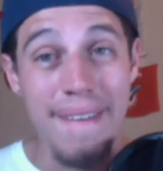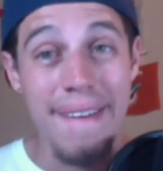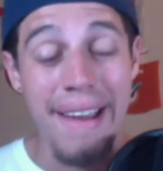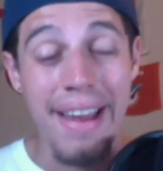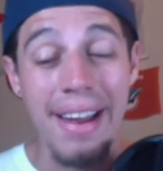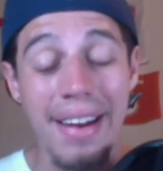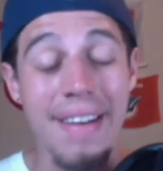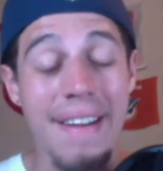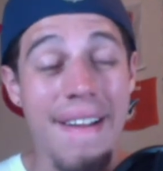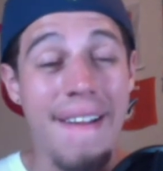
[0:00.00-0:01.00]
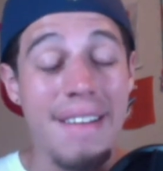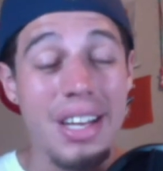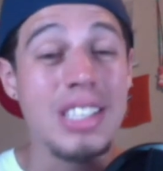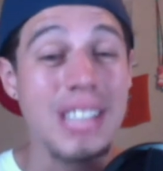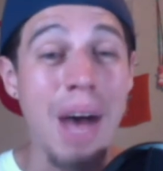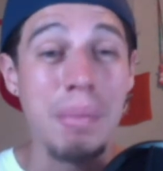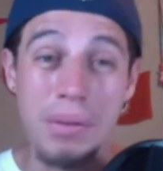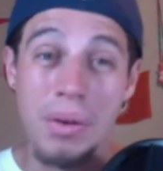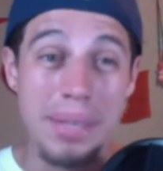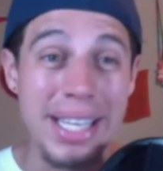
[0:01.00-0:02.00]
And he's
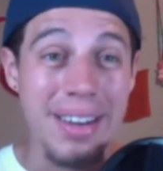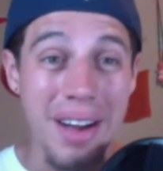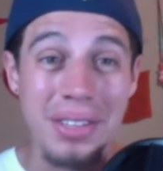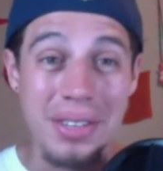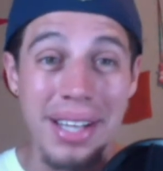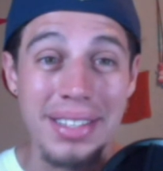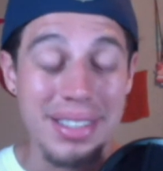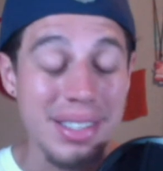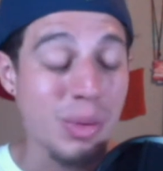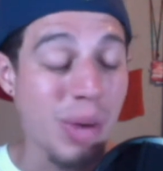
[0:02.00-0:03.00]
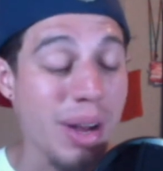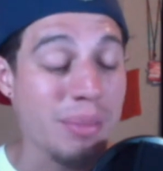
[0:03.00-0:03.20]
outperforming that contract as well.